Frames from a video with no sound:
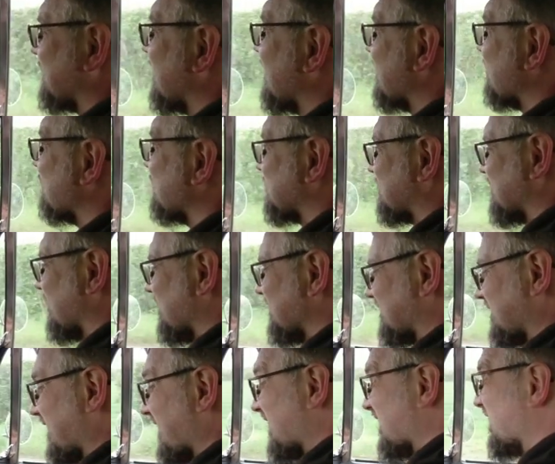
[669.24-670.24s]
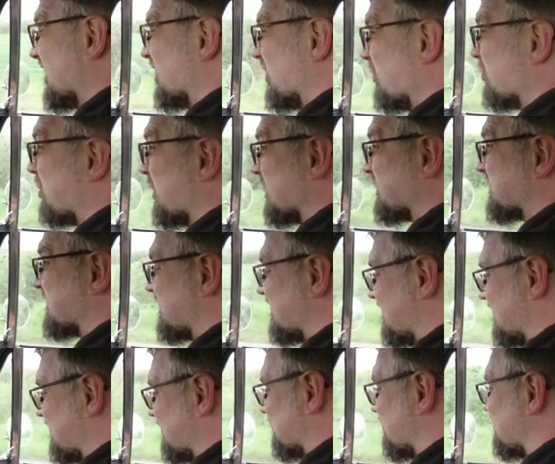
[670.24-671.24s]
an hour, we're starting to get a little
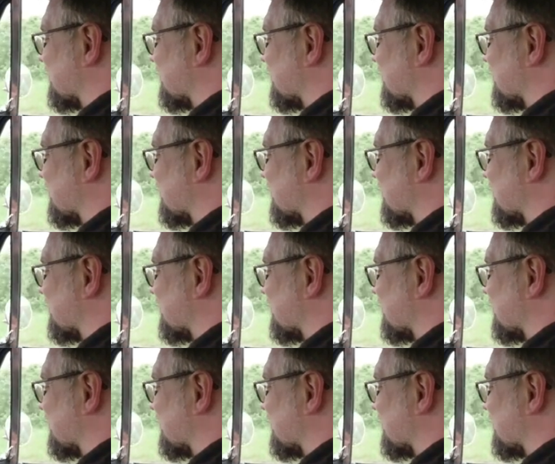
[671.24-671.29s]
buzzy